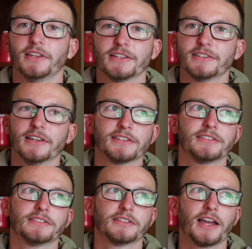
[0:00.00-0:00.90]

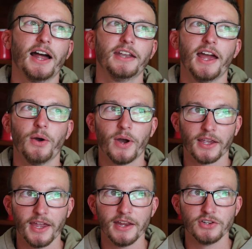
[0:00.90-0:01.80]
That's kind of how I
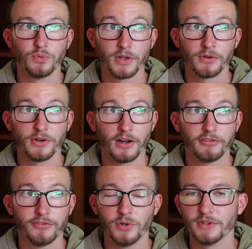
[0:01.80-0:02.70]
gauge whether or not
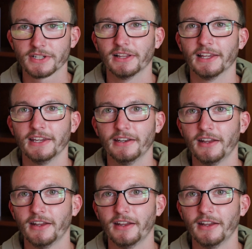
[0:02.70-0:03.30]
food is clean,